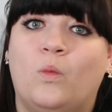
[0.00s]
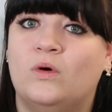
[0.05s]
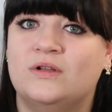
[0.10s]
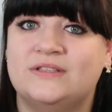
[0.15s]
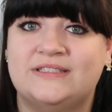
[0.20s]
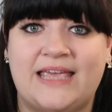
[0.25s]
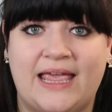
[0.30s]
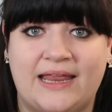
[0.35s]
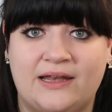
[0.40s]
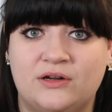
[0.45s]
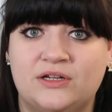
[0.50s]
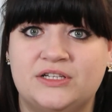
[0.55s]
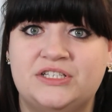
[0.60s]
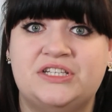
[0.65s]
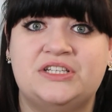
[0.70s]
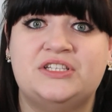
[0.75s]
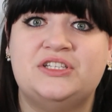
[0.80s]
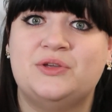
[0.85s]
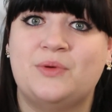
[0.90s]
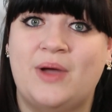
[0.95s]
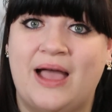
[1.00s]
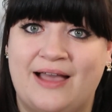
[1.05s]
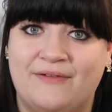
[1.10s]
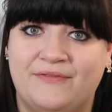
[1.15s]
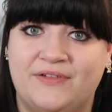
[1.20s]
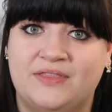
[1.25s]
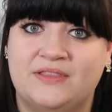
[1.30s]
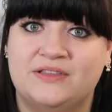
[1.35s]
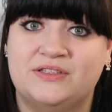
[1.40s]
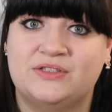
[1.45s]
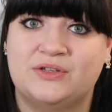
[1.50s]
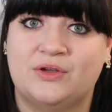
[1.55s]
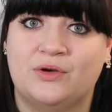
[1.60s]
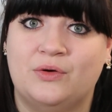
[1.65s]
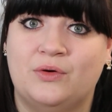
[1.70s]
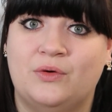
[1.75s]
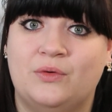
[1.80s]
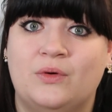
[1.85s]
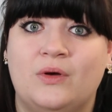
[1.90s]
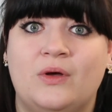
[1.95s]
What technology do you have in the
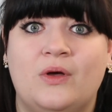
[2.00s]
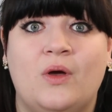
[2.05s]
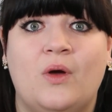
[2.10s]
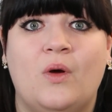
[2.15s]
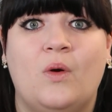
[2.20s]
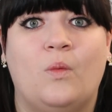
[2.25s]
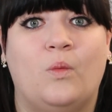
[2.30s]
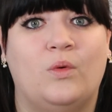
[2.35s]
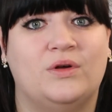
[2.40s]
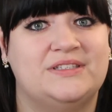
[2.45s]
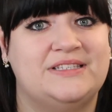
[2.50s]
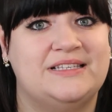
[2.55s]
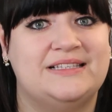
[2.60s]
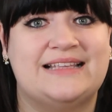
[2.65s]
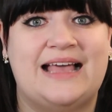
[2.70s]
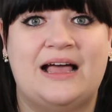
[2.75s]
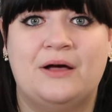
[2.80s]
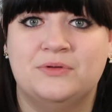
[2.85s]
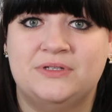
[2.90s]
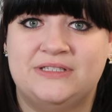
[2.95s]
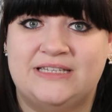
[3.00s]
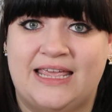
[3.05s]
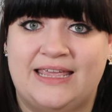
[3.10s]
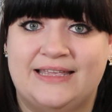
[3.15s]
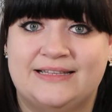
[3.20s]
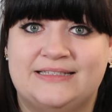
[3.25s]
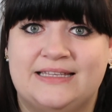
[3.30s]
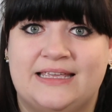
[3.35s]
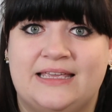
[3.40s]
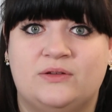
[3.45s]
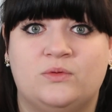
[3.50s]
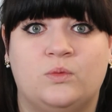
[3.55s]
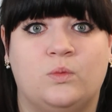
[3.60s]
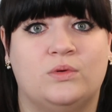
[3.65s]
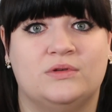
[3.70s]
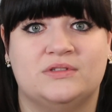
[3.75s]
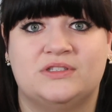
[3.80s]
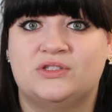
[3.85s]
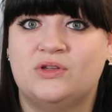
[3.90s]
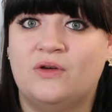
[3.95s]
school? What is outdated?
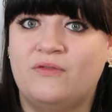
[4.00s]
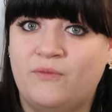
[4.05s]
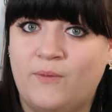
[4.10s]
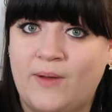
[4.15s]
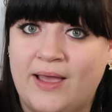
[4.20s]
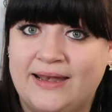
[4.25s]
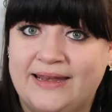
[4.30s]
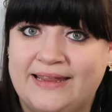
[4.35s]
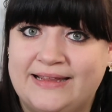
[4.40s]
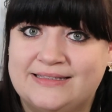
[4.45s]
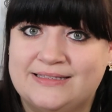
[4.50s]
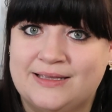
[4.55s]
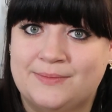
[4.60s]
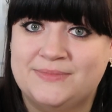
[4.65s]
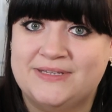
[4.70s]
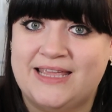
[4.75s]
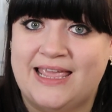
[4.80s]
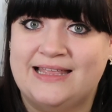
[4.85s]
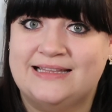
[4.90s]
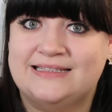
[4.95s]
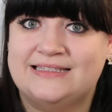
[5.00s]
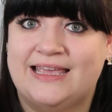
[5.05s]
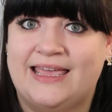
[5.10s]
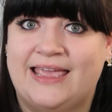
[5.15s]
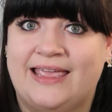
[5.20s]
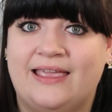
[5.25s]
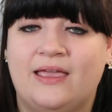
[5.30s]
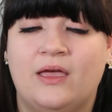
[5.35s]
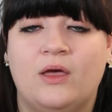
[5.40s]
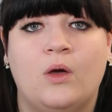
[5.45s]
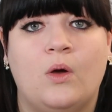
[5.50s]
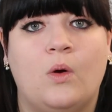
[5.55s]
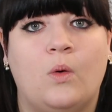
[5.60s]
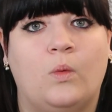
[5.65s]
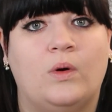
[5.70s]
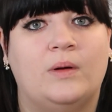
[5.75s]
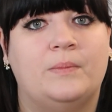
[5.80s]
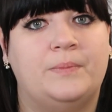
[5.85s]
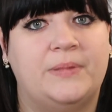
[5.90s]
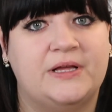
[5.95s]
What software needs updating?
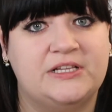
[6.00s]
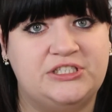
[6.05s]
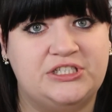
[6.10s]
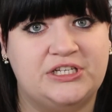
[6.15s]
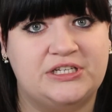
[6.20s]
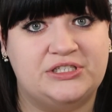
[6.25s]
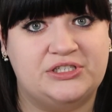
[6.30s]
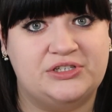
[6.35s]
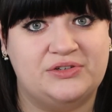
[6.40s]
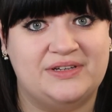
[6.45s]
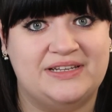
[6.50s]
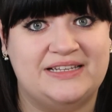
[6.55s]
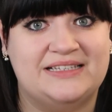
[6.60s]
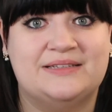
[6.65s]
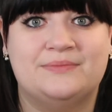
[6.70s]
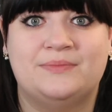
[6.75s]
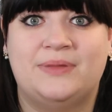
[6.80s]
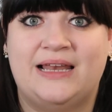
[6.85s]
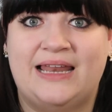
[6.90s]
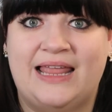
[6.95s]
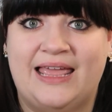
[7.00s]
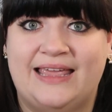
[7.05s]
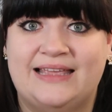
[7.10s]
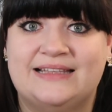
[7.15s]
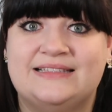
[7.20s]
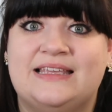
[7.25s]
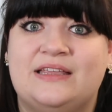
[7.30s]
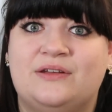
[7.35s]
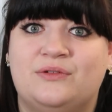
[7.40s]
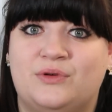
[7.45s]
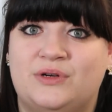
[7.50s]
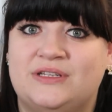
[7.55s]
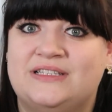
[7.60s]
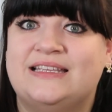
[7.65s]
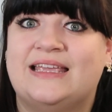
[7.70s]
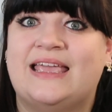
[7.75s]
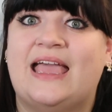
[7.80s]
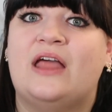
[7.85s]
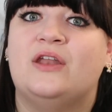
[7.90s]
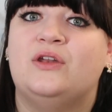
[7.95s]
What budget do you need in place in order
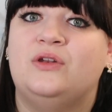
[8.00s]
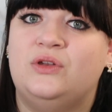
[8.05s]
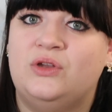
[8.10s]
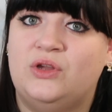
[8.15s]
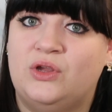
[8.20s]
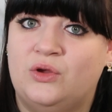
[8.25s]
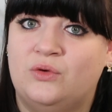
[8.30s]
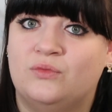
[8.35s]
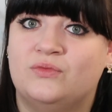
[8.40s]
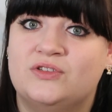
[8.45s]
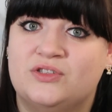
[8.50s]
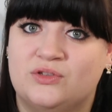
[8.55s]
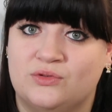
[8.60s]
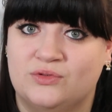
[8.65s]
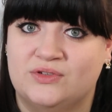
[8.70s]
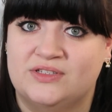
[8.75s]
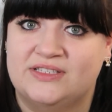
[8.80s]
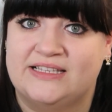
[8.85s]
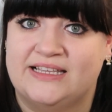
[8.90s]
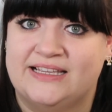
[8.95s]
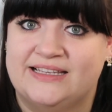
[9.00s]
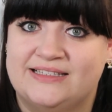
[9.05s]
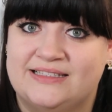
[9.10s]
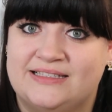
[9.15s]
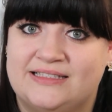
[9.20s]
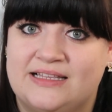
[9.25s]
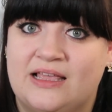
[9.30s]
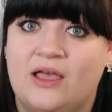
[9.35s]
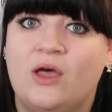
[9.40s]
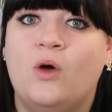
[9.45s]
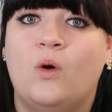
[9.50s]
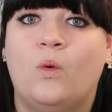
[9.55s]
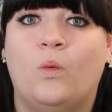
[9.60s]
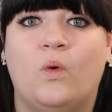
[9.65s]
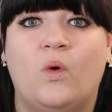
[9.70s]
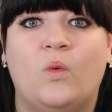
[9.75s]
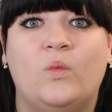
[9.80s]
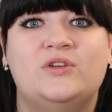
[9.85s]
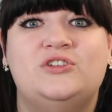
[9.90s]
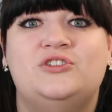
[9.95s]
to get new resources?
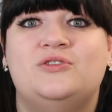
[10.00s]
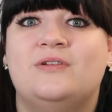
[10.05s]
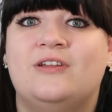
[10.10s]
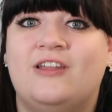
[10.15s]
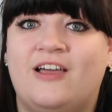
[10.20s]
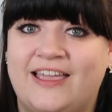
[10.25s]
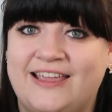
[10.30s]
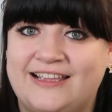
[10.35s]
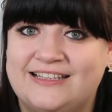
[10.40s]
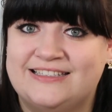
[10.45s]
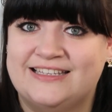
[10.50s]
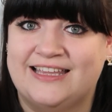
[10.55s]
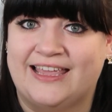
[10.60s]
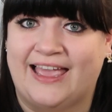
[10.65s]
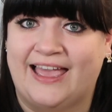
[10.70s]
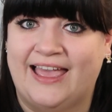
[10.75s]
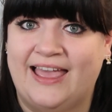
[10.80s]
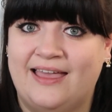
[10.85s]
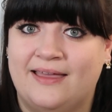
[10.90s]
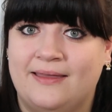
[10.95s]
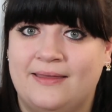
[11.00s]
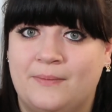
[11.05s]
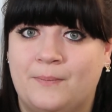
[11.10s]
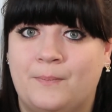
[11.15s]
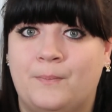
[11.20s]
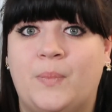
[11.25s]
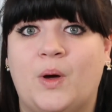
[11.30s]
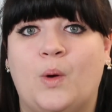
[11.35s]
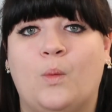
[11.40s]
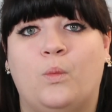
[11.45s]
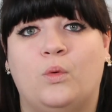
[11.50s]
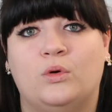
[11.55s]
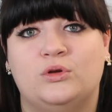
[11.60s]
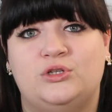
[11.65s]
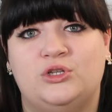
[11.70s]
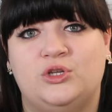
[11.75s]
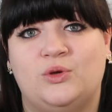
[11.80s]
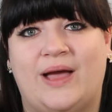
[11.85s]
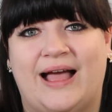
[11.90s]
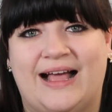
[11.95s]
What would you like to get, but what
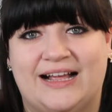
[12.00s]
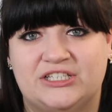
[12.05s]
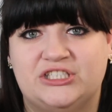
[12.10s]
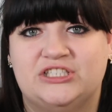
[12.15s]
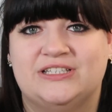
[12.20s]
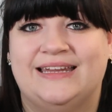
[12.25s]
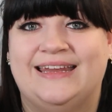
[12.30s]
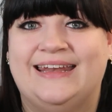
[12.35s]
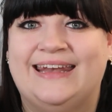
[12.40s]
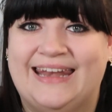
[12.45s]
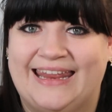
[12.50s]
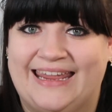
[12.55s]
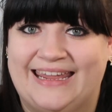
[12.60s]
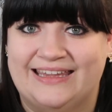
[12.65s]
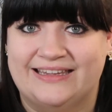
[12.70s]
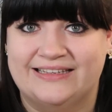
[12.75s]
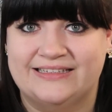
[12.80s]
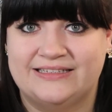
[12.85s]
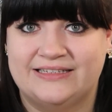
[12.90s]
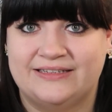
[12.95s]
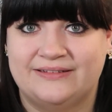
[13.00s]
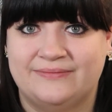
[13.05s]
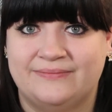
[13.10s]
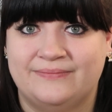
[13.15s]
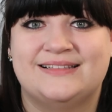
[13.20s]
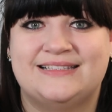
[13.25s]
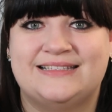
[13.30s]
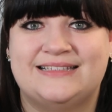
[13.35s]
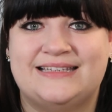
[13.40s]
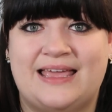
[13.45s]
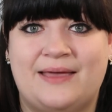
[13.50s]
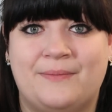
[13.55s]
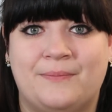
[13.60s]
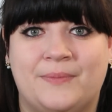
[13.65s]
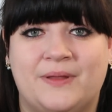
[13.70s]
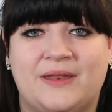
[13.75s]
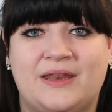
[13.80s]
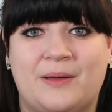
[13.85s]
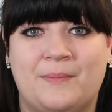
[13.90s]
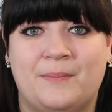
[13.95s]
do you actually need? Step
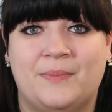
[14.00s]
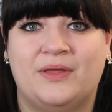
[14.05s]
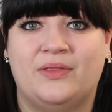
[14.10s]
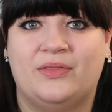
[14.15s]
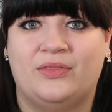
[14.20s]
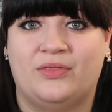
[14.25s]
number